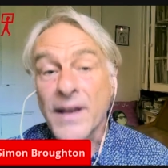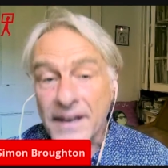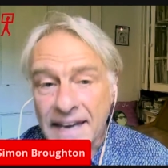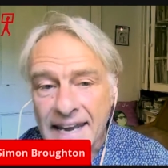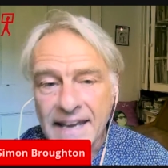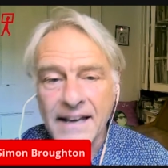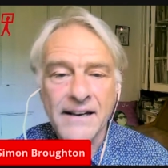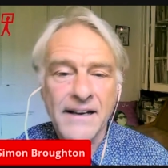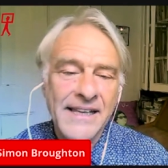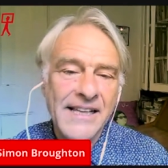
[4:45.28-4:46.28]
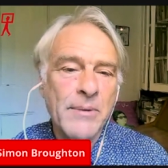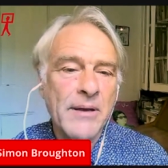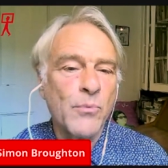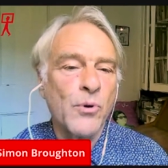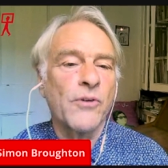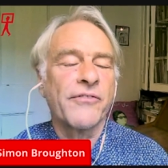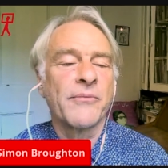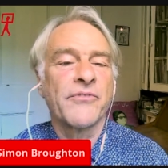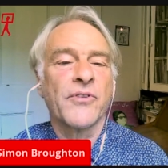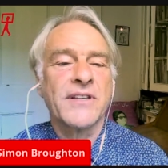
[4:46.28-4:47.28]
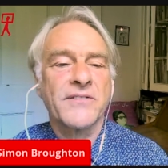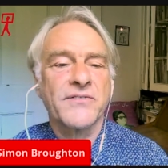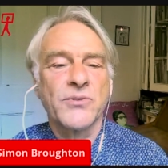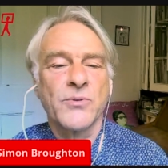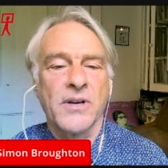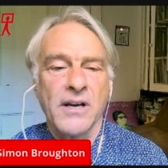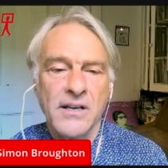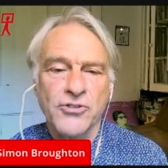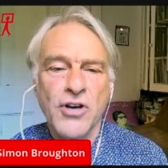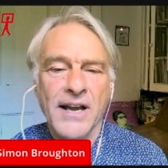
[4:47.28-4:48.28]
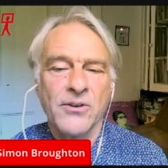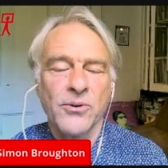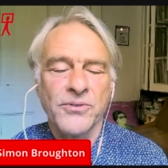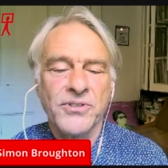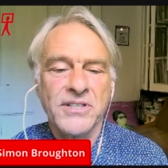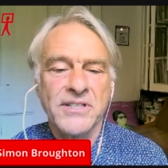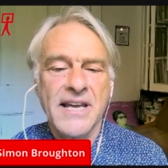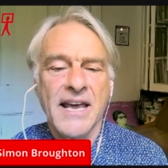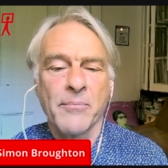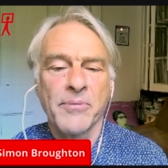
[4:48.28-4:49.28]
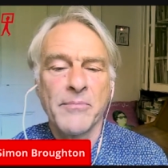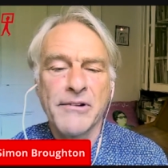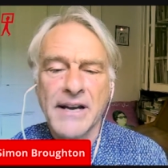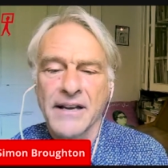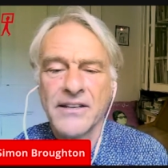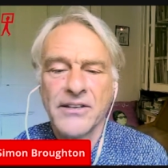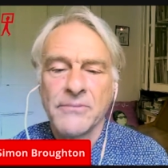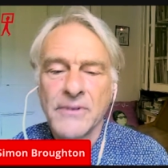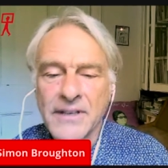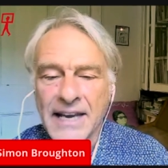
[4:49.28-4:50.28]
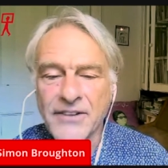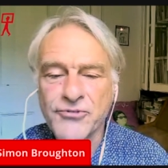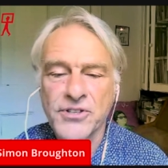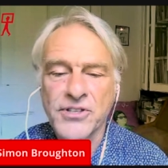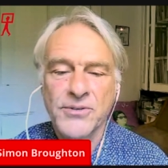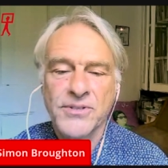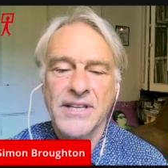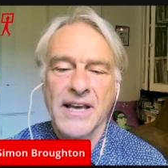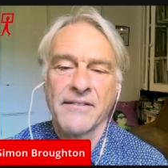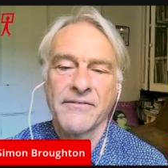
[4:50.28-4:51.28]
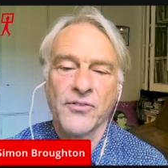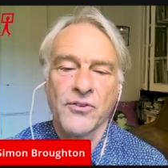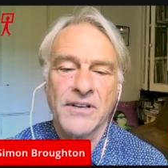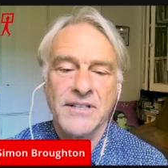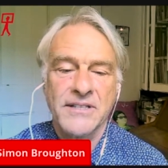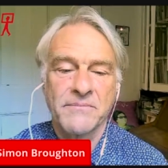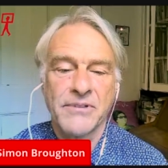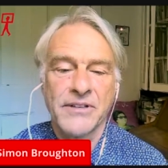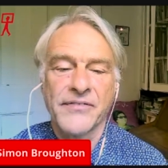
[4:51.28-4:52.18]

We're going to hear a little bit more from Voice of Suka, a track called Step. Maria, can you introduce that for us